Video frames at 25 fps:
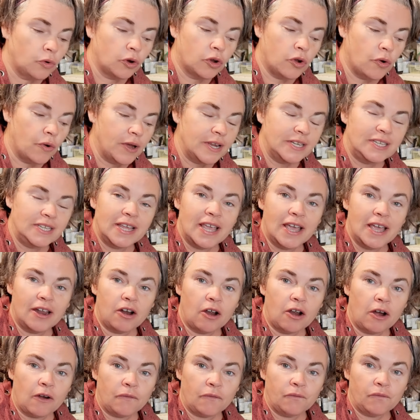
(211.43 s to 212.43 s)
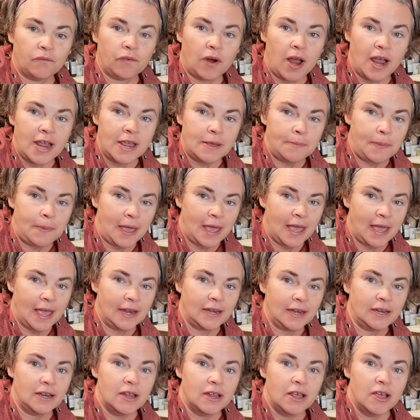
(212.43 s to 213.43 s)
We're going to get our frying
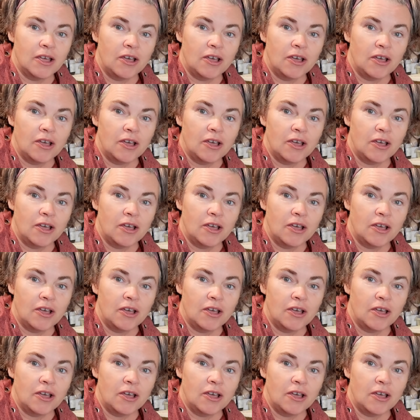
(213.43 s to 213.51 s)
pan